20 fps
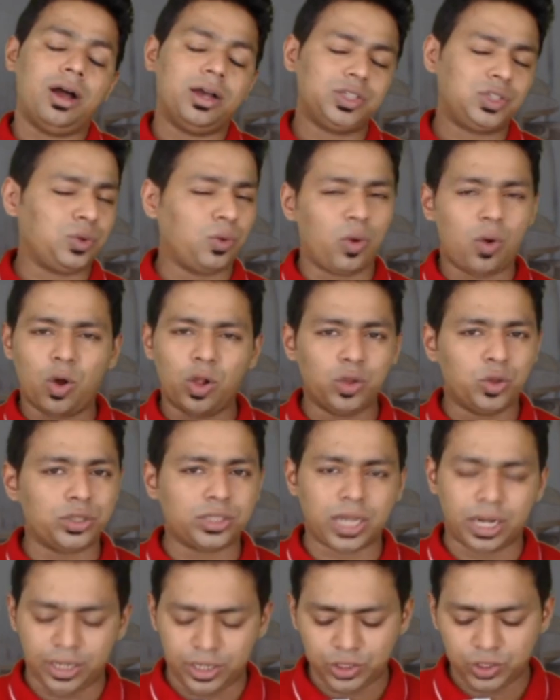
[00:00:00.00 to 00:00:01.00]
So all
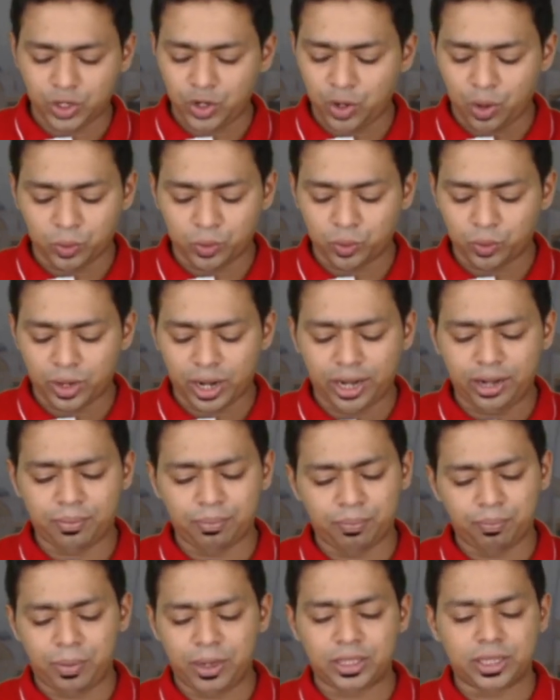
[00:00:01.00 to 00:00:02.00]
those conditions you have to write.
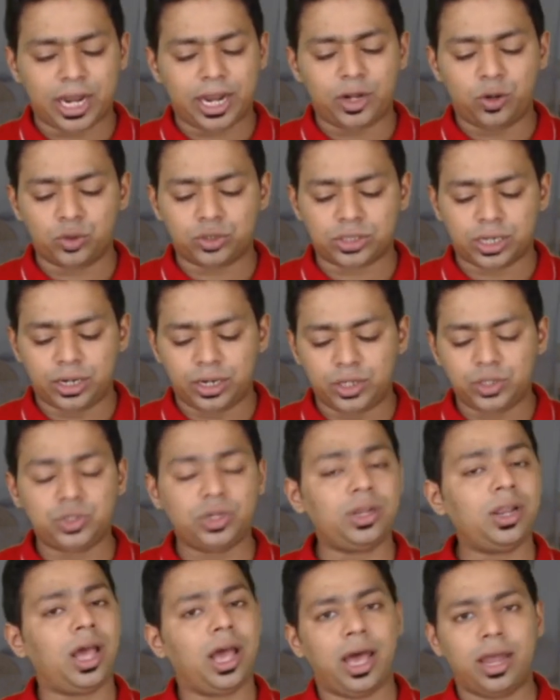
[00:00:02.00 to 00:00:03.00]
Please write those
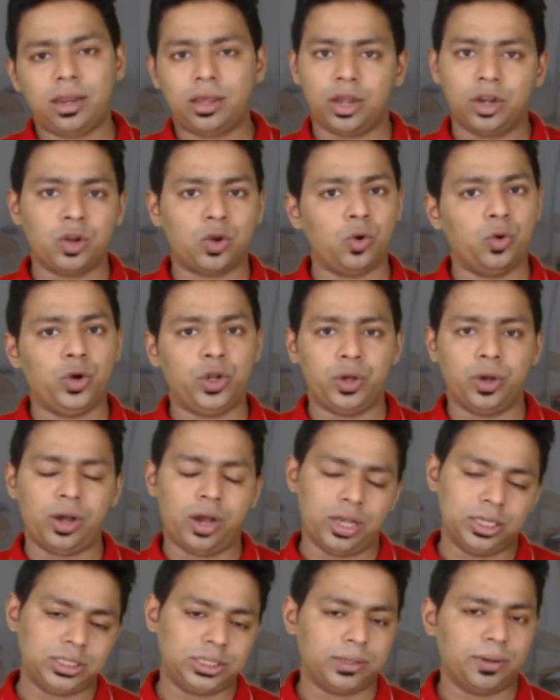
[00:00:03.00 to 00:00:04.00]
conditions and conclude your
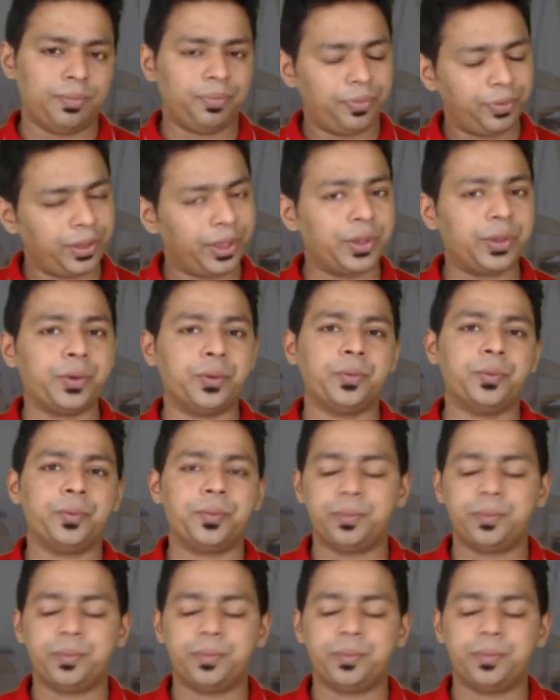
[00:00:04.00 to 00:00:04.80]
answer. Thank you.